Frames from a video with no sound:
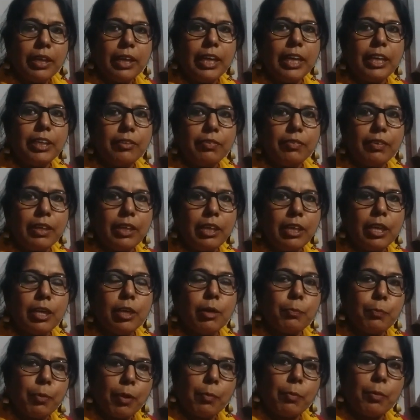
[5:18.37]
it will
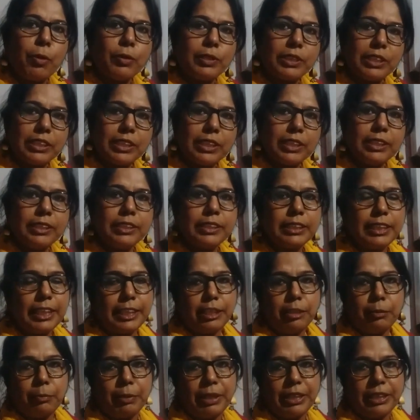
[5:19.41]
promotes the
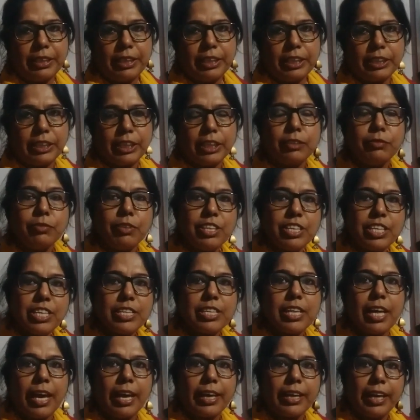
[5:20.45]
sedimentation, which
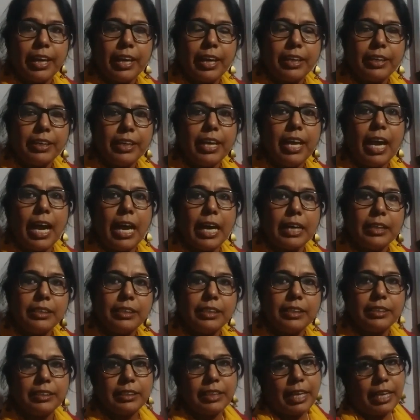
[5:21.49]
is again an
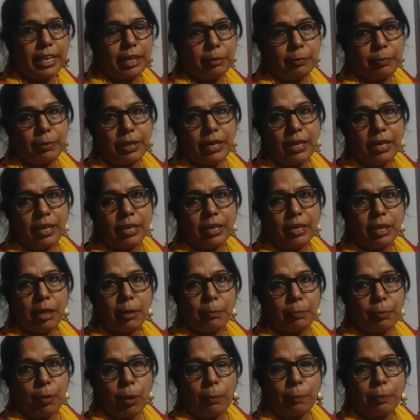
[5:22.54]
undesirable
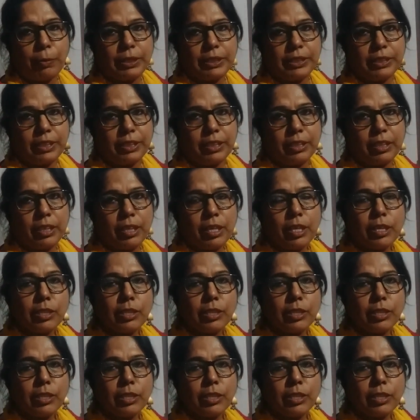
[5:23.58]
property.